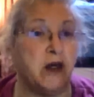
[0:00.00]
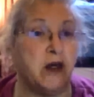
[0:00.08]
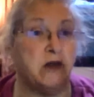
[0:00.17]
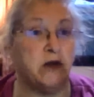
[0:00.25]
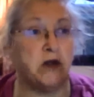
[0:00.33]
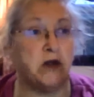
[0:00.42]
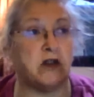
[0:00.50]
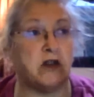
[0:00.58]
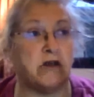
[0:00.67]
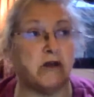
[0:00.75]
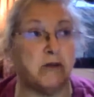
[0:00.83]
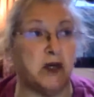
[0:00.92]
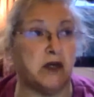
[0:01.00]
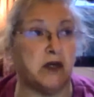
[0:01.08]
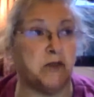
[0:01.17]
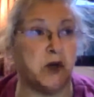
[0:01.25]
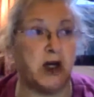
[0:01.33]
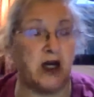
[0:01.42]
I took a stuffing mix.
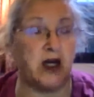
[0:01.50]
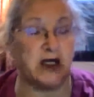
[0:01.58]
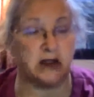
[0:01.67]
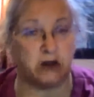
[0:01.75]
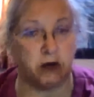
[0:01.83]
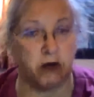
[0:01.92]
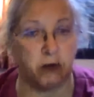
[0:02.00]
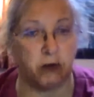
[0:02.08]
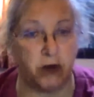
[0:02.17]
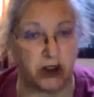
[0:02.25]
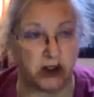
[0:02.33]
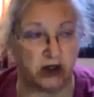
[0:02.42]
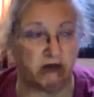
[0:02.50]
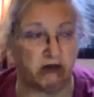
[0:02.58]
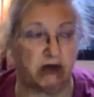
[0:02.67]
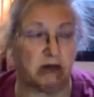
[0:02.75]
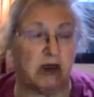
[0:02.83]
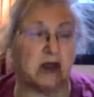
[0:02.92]
Brad likes the cornbread
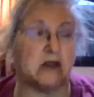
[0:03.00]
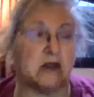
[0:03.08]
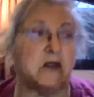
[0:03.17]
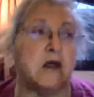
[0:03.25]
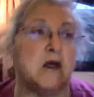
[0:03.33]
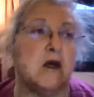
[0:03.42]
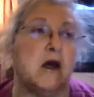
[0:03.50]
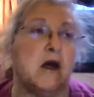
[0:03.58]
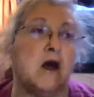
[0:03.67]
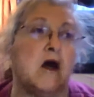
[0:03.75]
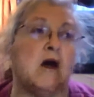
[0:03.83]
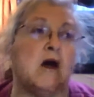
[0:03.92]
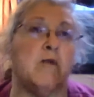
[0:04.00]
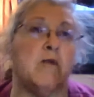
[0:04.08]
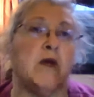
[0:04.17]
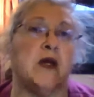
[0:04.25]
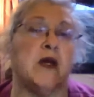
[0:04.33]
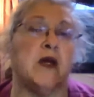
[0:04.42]
stuffing mix. And
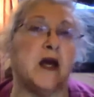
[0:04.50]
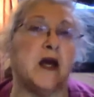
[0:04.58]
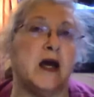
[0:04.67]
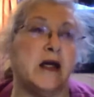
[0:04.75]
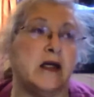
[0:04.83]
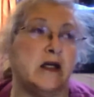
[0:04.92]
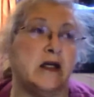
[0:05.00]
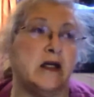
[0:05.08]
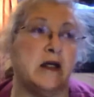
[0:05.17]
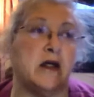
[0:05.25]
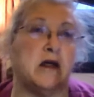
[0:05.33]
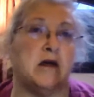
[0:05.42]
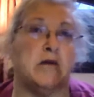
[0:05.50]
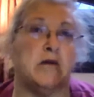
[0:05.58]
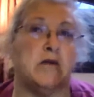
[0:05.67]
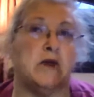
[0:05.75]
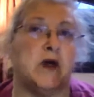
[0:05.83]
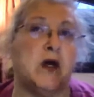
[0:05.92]
I added
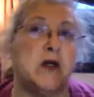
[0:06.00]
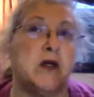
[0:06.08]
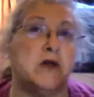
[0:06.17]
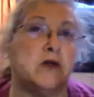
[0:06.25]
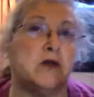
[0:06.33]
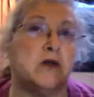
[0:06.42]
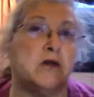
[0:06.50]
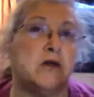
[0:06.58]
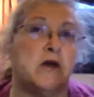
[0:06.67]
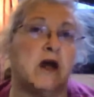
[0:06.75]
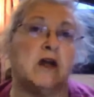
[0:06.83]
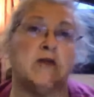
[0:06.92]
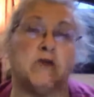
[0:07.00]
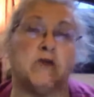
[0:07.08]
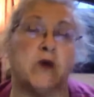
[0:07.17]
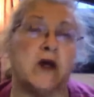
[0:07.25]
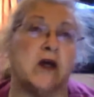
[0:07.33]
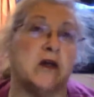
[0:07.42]
onion. I used
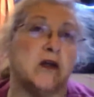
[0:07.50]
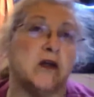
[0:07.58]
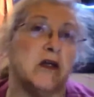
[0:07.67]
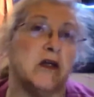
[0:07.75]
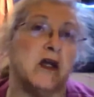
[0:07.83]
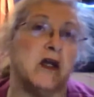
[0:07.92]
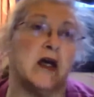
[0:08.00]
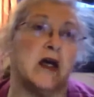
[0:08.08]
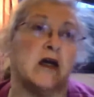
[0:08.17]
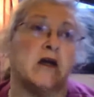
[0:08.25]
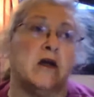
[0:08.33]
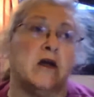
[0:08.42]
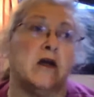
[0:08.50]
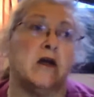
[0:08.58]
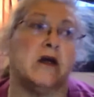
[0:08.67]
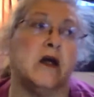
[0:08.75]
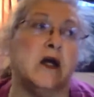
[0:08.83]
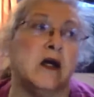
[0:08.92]
white onion in that.
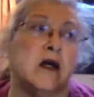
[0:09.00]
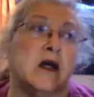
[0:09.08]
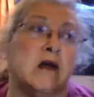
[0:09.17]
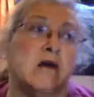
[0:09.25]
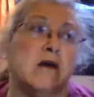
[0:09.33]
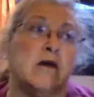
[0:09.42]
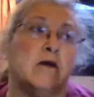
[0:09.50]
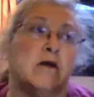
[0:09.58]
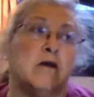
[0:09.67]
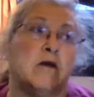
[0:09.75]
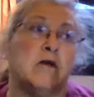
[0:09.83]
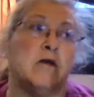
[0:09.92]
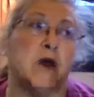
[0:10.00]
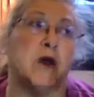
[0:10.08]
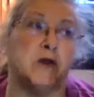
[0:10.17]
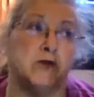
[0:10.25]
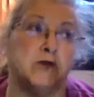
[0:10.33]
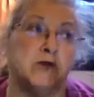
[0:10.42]
And
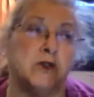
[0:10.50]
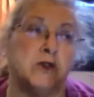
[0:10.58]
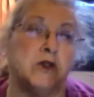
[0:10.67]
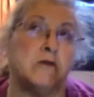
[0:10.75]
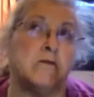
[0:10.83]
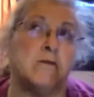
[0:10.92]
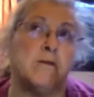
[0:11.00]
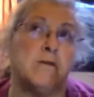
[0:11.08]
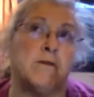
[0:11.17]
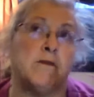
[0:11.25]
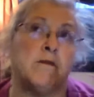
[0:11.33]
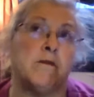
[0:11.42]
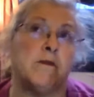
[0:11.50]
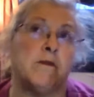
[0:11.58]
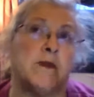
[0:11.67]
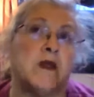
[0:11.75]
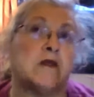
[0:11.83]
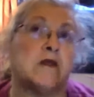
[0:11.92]
mushrooms.
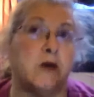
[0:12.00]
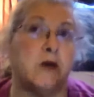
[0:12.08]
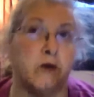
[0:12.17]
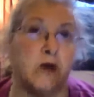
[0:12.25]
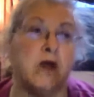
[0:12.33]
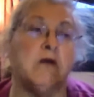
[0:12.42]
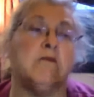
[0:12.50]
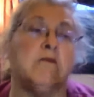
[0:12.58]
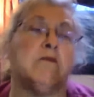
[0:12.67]
Celery.